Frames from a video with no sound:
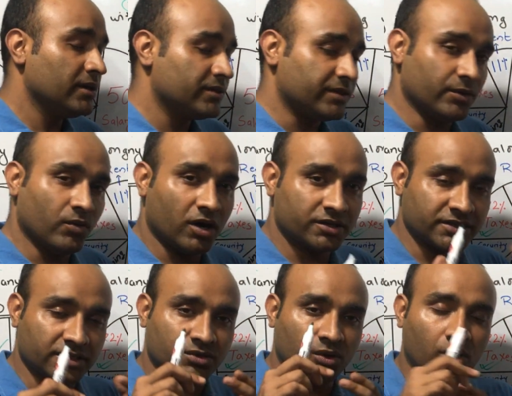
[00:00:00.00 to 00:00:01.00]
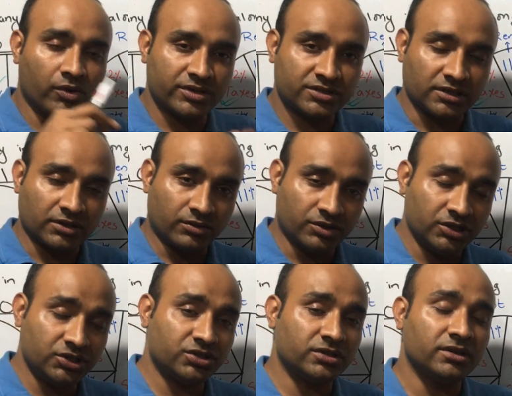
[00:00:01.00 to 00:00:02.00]
They wanted coherence and
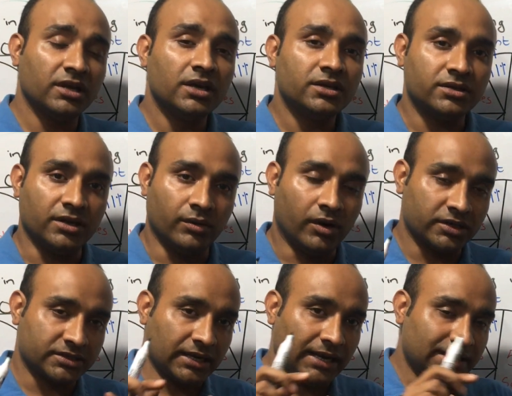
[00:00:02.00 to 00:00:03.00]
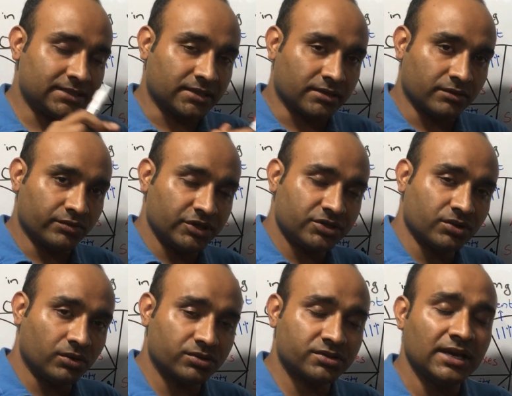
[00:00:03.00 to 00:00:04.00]
cohesion. They wanted lexical
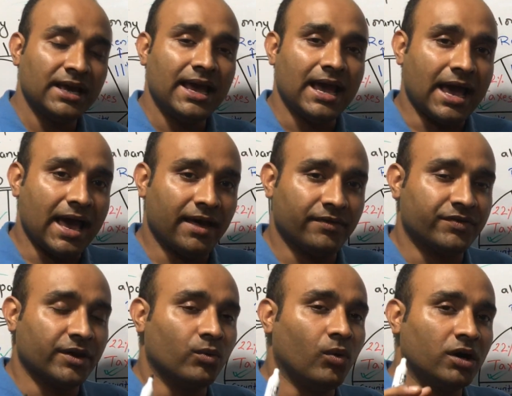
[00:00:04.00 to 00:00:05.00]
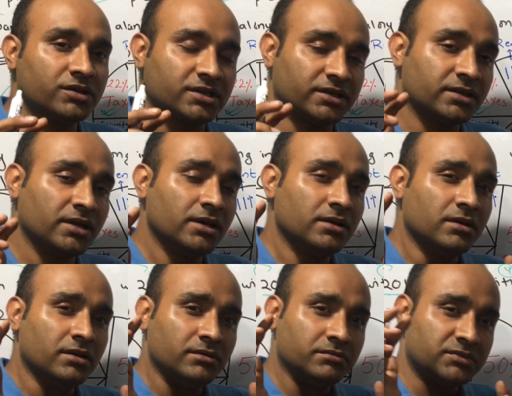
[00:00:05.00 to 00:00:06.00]
resource, and they wanted
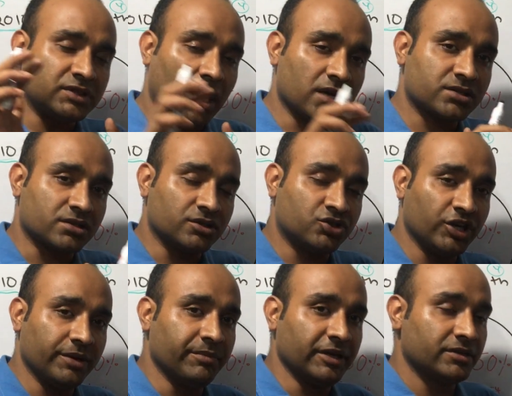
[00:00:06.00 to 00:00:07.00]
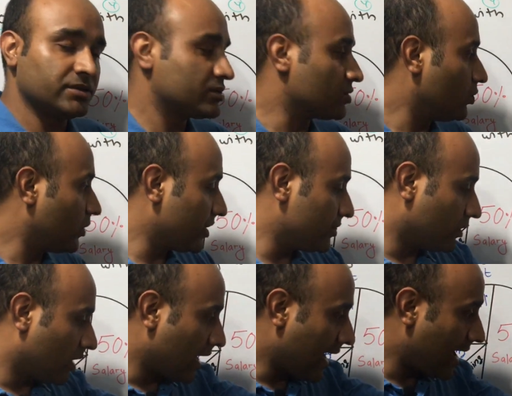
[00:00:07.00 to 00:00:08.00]
task achievement. So when you
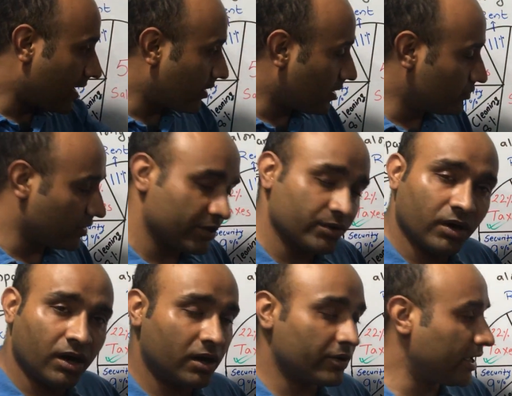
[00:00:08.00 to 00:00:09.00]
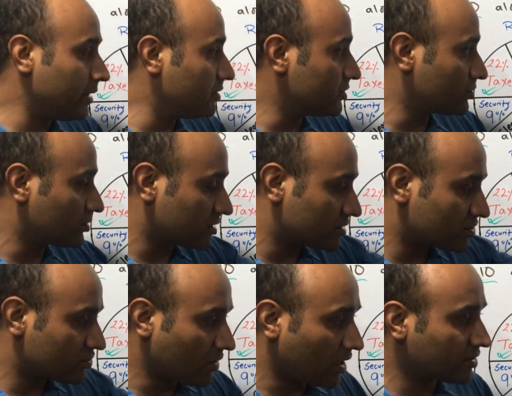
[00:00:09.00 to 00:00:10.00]
are able to
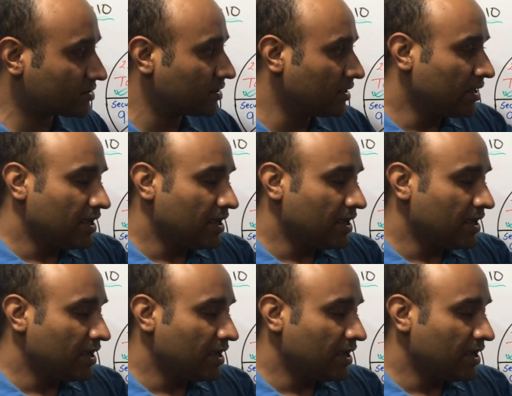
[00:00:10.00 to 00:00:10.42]
construct